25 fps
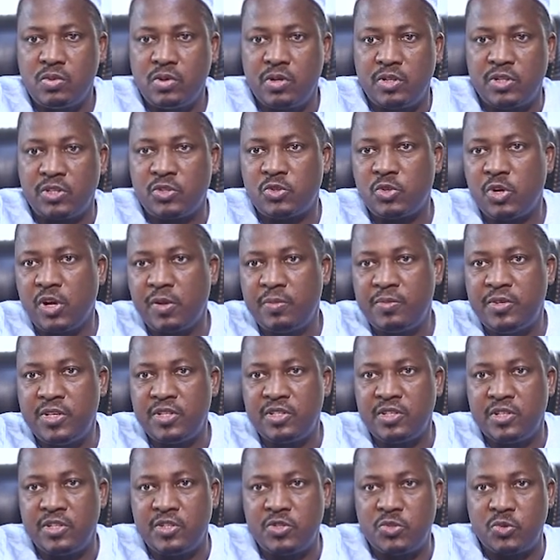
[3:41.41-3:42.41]
resolve
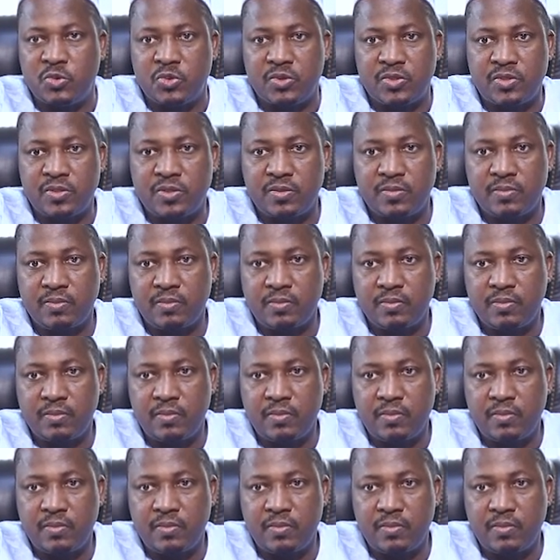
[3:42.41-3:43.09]
these issues,